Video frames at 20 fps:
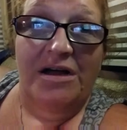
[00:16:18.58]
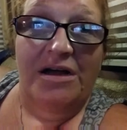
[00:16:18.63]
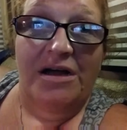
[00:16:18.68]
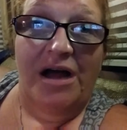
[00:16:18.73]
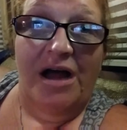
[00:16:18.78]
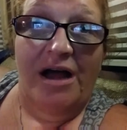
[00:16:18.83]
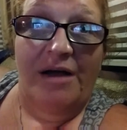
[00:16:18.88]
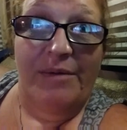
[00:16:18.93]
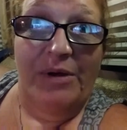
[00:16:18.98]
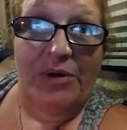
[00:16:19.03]

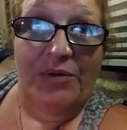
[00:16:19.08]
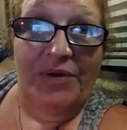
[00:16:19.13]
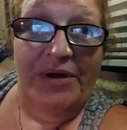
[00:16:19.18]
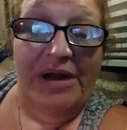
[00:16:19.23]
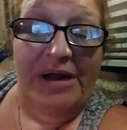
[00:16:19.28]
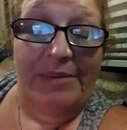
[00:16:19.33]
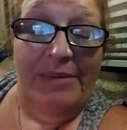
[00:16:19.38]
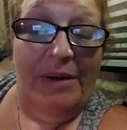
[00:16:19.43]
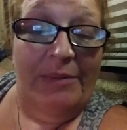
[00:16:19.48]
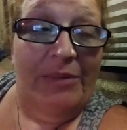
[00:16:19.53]
I've been
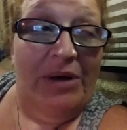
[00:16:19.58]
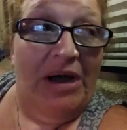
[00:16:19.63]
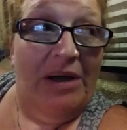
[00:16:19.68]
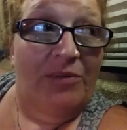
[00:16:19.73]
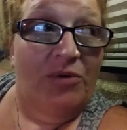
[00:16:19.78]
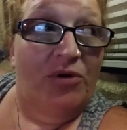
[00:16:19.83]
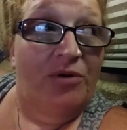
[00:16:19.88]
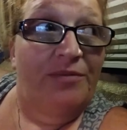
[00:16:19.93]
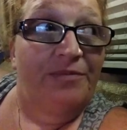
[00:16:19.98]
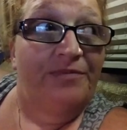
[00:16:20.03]
reading my
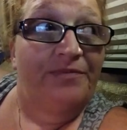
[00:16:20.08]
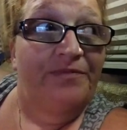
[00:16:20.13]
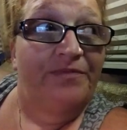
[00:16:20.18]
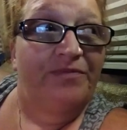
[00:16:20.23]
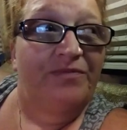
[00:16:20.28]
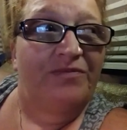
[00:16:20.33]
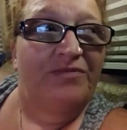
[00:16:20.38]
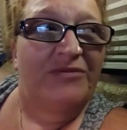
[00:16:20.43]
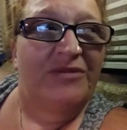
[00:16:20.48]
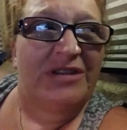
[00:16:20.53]
Bible,
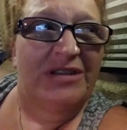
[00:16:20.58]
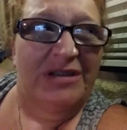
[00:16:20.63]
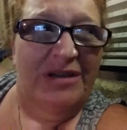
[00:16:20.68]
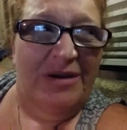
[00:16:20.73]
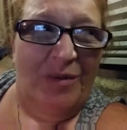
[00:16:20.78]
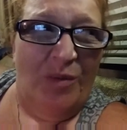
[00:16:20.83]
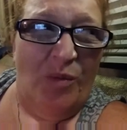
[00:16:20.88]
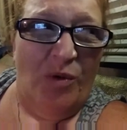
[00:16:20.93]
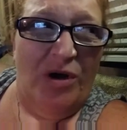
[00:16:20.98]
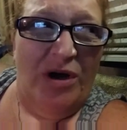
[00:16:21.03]

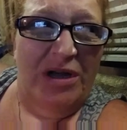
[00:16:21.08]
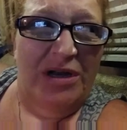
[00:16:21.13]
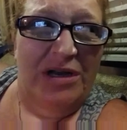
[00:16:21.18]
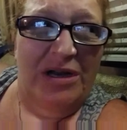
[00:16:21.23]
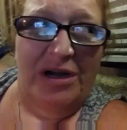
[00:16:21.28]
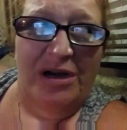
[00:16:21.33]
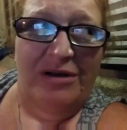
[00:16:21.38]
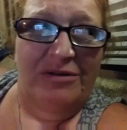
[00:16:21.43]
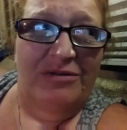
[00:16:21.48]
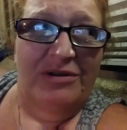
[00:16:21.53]
somewhat
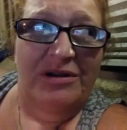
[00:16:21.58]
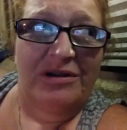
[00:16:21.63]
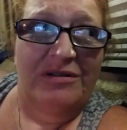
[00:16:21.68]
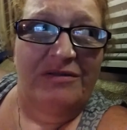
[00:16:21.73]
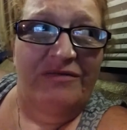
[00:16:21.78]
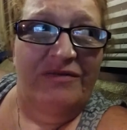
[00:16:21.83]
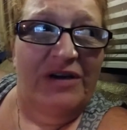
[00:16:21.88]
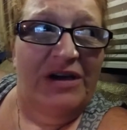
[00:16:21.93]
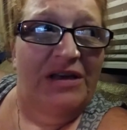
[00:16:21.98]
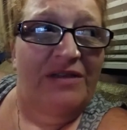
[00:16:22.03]
not real
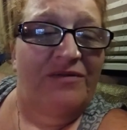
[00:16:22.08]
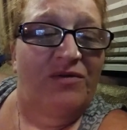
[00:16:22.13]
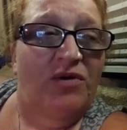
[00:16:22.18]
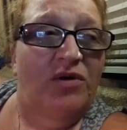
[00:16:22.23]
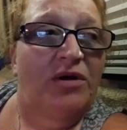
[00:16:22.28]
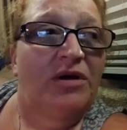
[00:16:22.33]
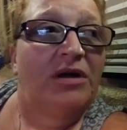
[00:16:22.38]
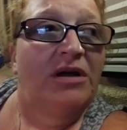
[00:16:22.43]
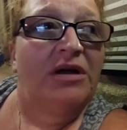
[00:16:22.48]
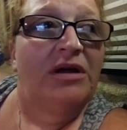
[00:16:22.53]
faithful,
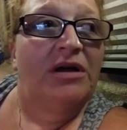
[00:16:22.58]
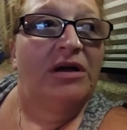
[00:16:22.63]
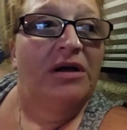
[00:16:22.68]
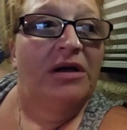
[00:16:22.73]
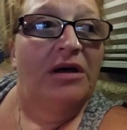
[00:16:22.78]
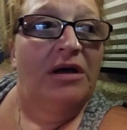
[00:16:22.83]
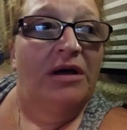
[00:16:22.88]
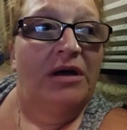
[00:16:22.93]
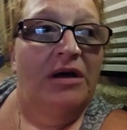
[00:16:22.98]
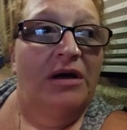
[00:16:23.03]

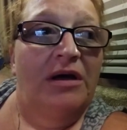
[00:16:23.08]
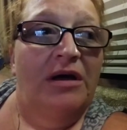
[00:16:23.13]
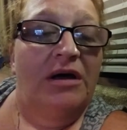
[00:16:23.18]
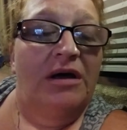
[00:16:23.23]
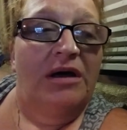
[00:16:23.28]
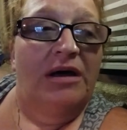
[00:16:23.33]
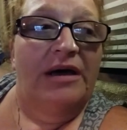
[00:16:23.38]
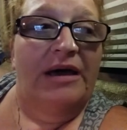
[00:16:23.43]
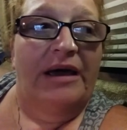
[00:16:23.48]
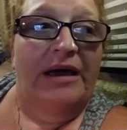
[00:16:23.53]

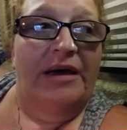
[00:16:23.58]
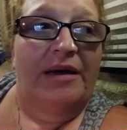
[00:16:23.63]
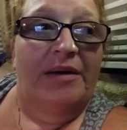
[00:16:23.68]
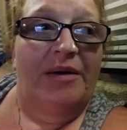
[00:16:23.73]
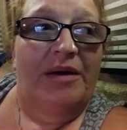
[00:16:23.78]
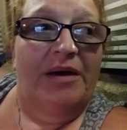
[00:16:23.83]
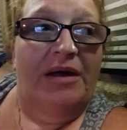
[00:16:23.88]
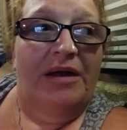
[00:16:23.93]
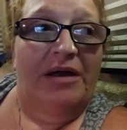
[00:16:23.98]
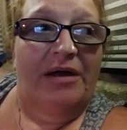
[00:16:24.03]

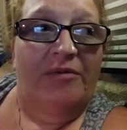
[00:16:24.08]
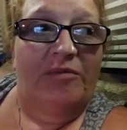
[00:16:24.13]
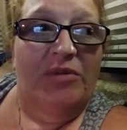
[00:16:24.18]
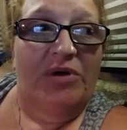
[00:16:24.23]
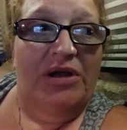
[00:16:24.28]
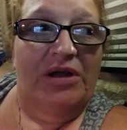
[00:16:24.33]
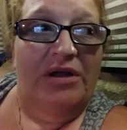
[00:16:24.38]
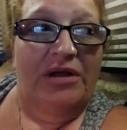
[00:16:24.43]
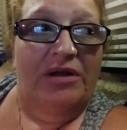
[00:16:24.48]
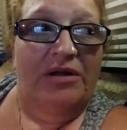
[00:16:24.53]
and I've
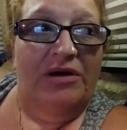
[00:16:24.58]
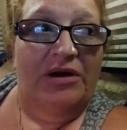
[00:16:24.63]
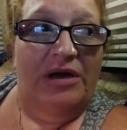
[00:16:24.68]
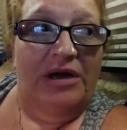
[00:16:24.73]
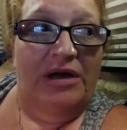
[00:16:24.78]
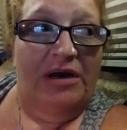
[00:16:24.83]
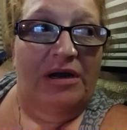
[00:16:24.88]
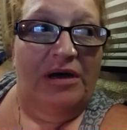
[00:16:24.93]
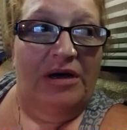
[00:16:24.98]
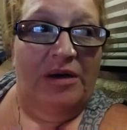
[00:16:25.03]
been
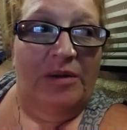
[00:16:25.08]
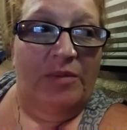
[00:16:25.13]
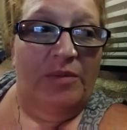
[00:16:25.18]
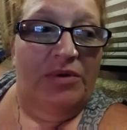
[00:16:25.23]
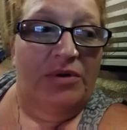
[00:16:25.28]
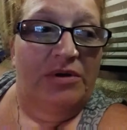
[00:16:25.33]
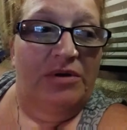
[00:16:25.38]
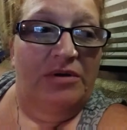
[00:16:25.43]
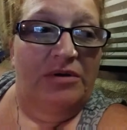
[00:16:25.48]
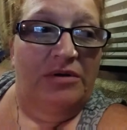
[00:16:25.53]
looking up
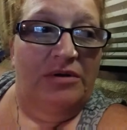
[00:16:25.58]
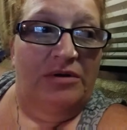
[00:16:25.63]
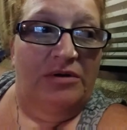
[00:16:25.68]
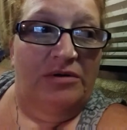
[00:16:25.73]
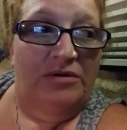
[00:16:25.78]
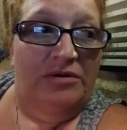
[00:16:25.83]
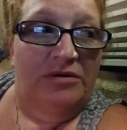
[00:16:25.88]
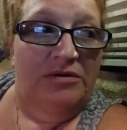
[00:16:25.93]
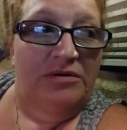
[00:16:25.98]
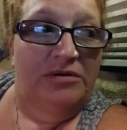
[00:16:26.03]

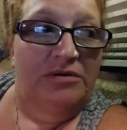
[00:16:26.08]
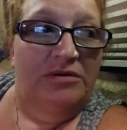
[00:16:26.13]
little